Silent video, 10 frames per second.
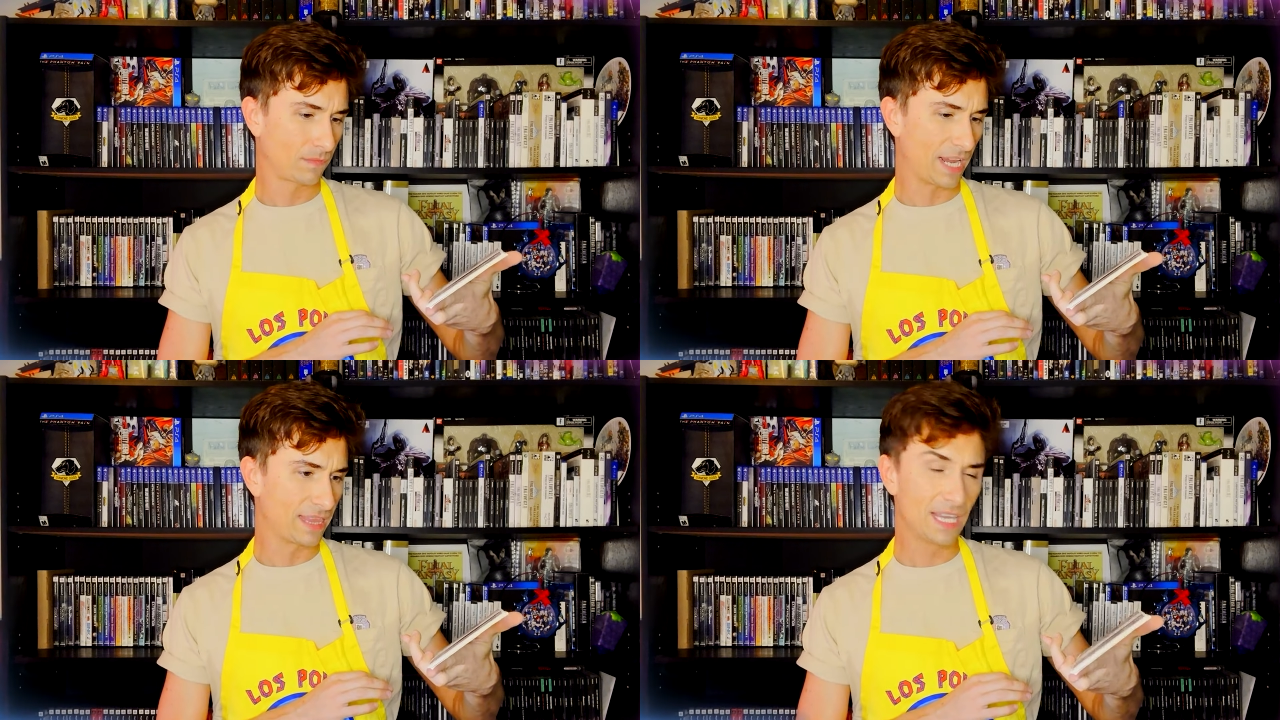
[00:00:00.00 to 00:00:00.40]

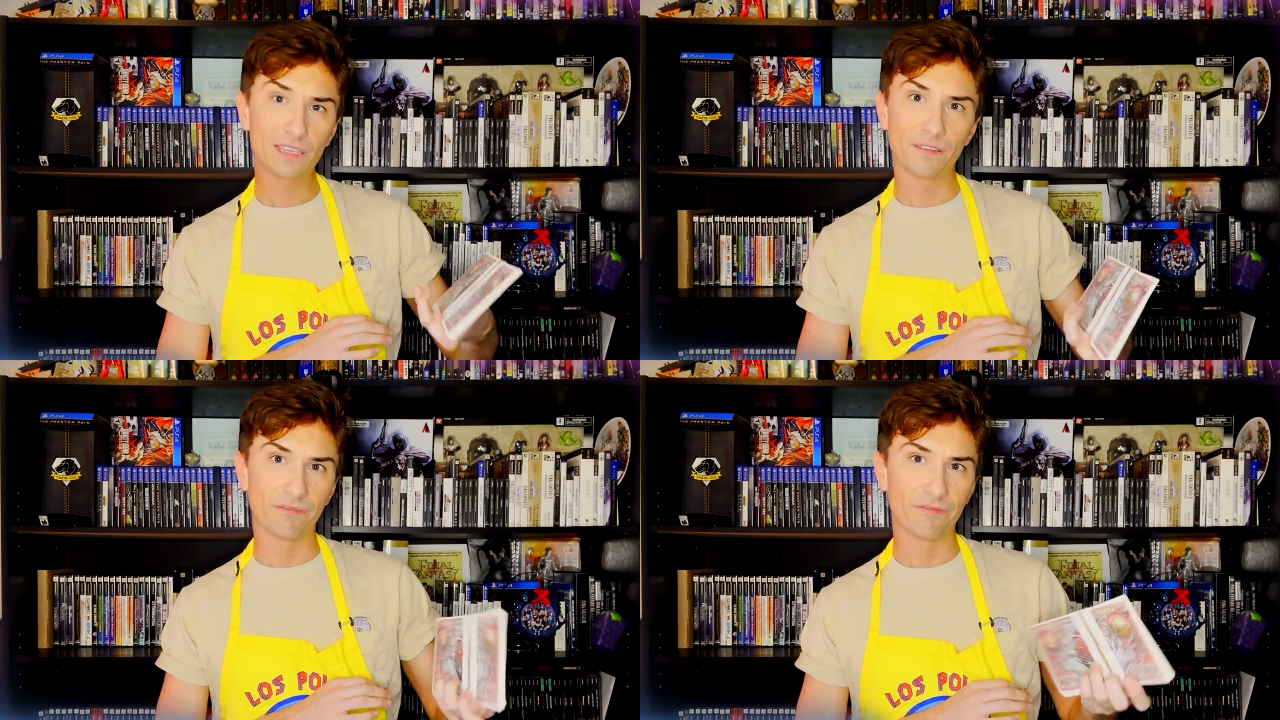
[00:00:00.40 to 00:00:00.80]
I think
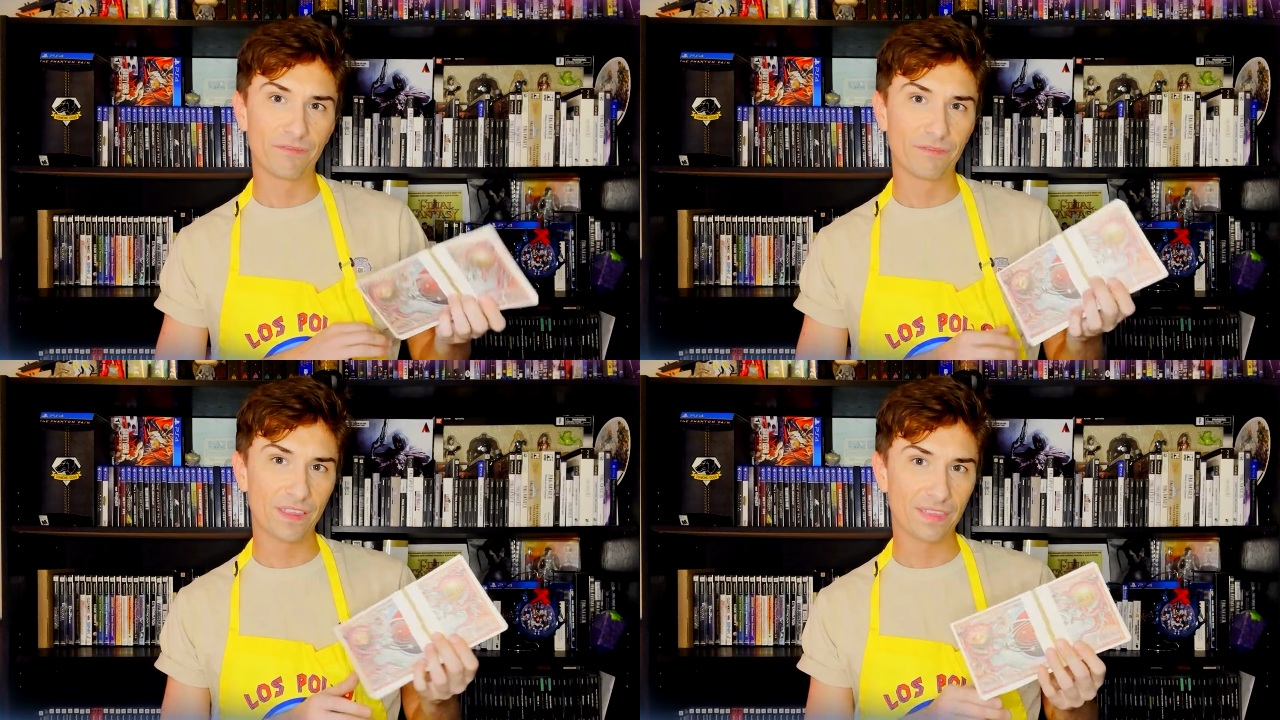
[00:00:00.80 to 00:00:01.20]
The
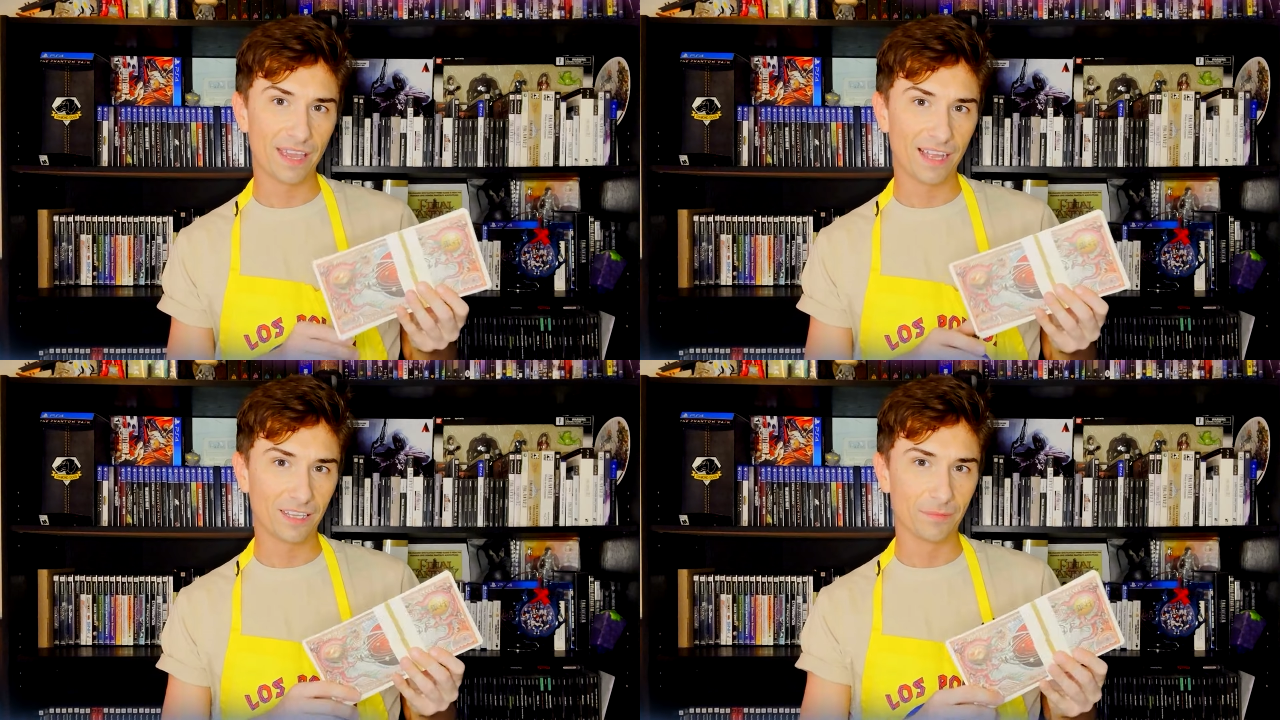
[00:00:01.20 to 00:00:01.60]
Fifth
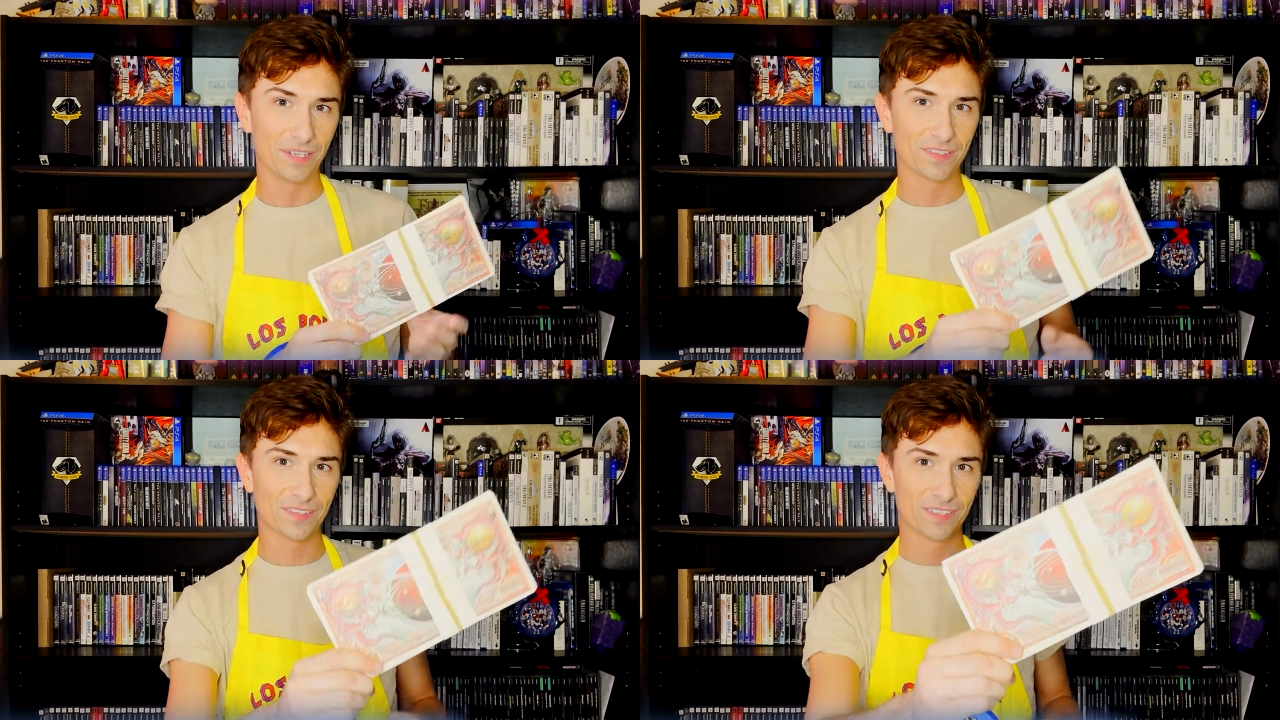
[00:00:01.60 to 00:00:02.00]

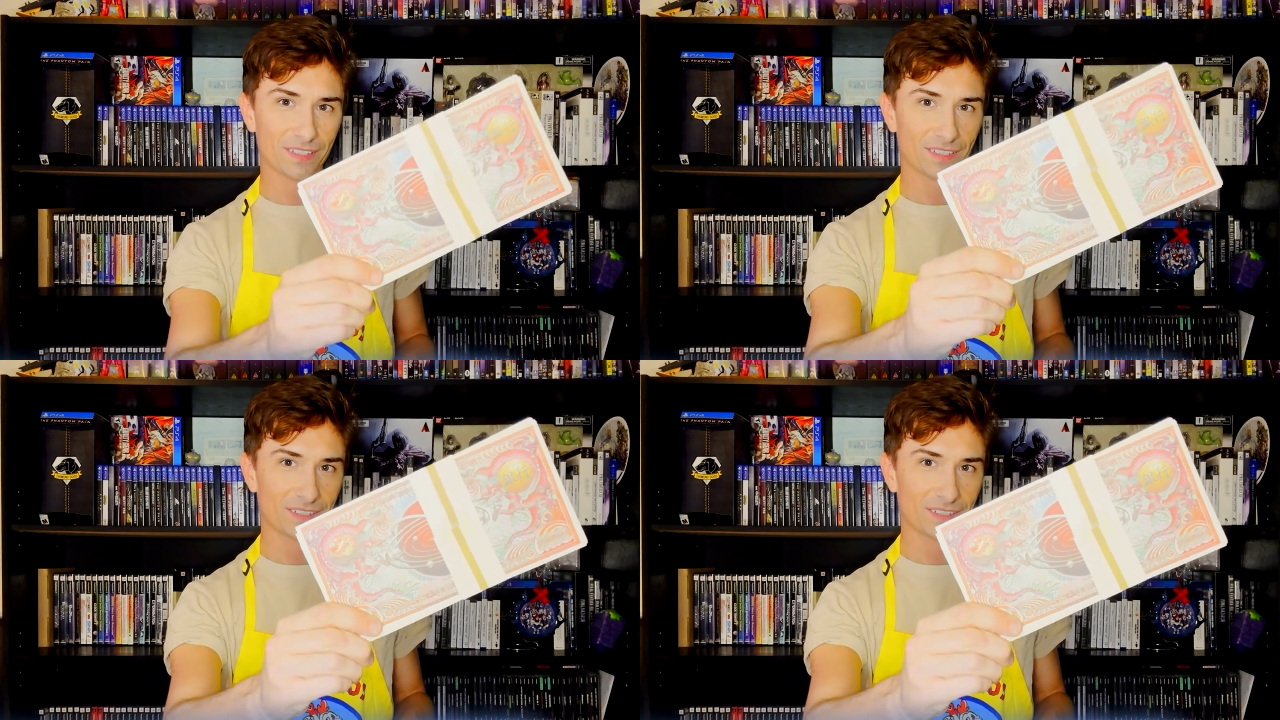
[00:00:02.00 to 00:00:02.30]
Element,